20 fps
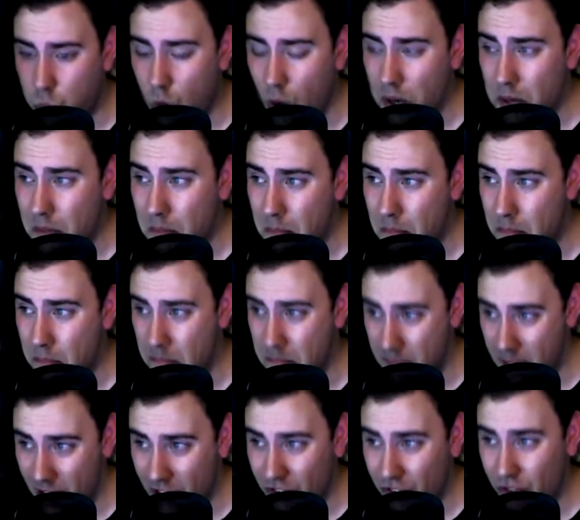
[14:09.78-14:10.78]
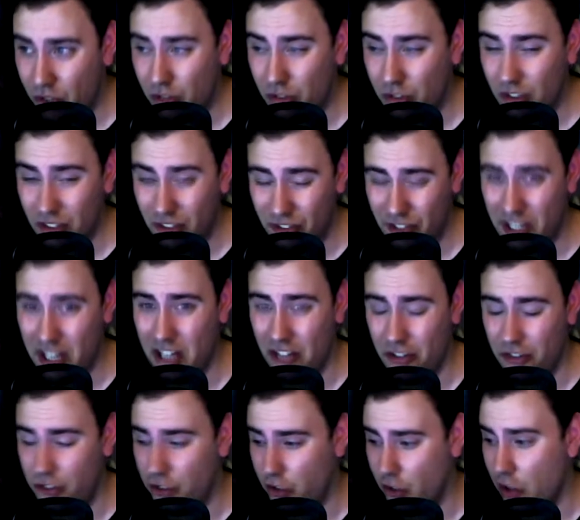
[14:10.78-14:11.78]
what mental
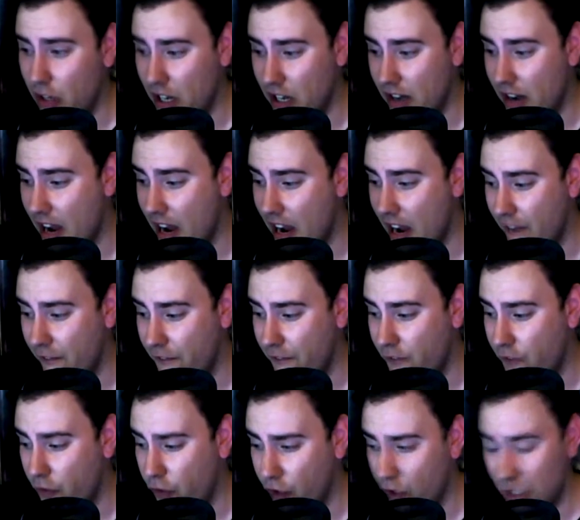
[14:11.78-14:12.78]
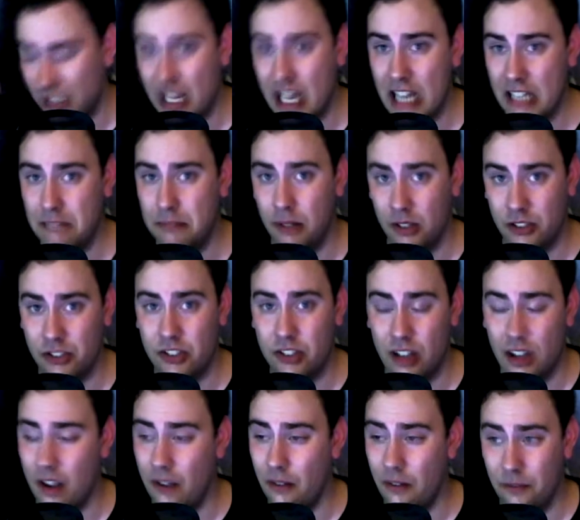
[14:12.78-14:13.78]
disease do you need to have for your taste buds
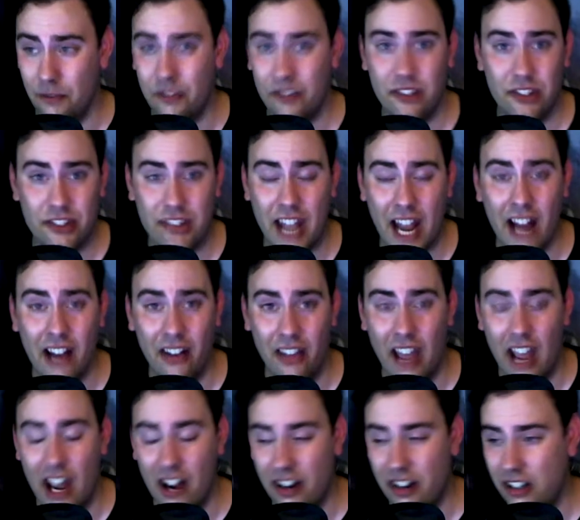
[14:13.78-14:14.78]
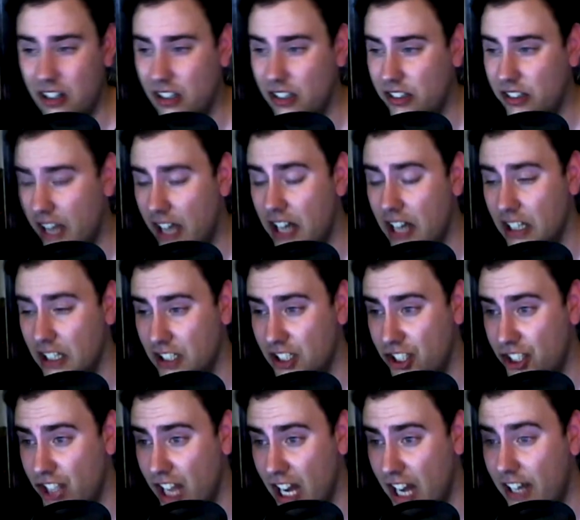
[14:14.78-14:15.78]
to stand that? That is
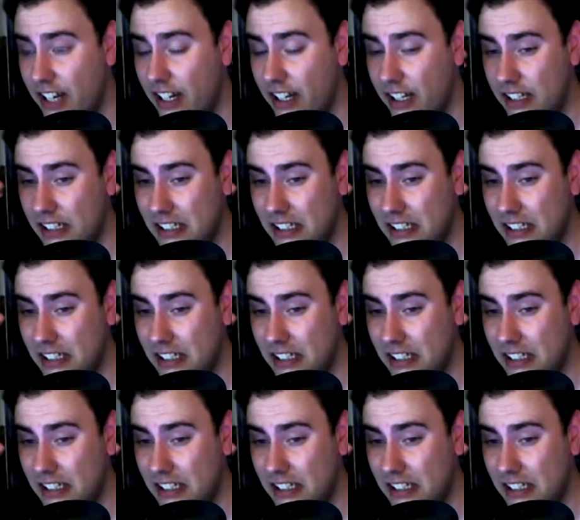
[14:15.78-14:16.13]
shit.